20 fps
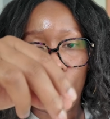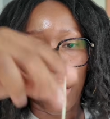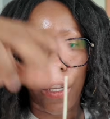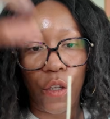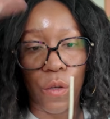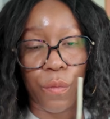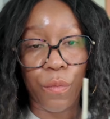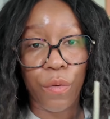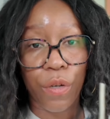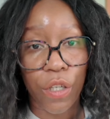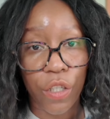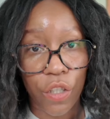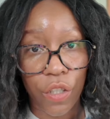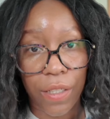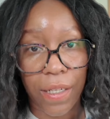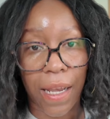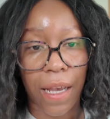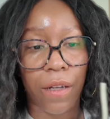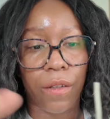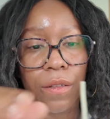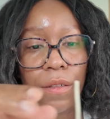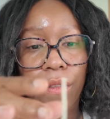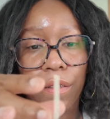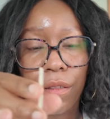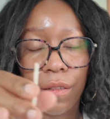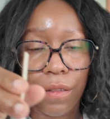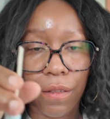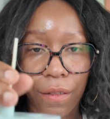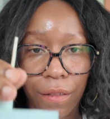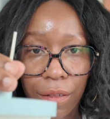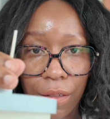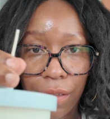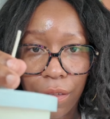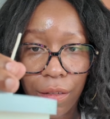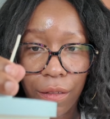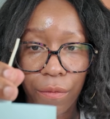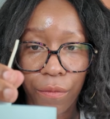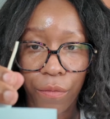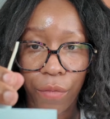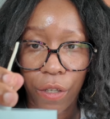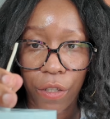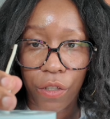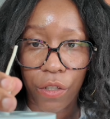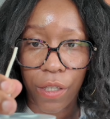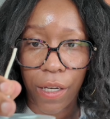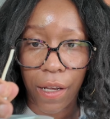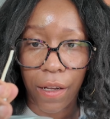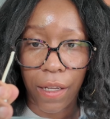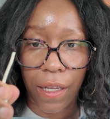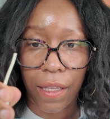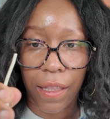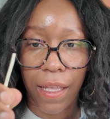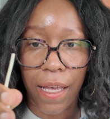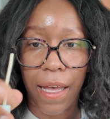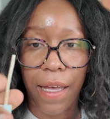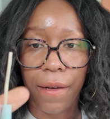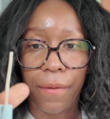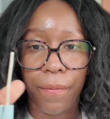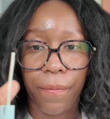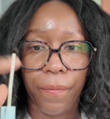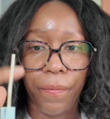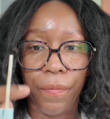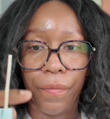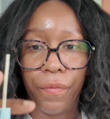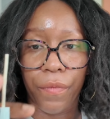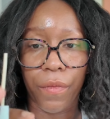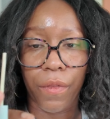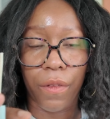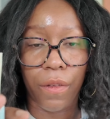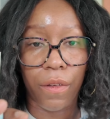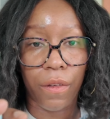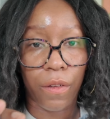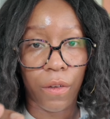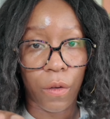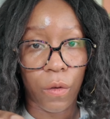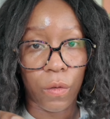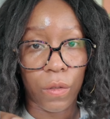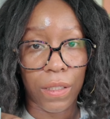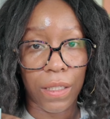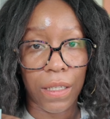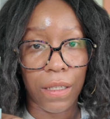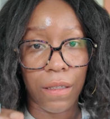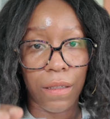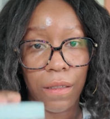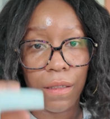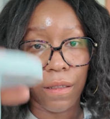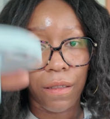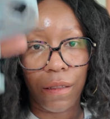And you push down. Push down like that. Hold it.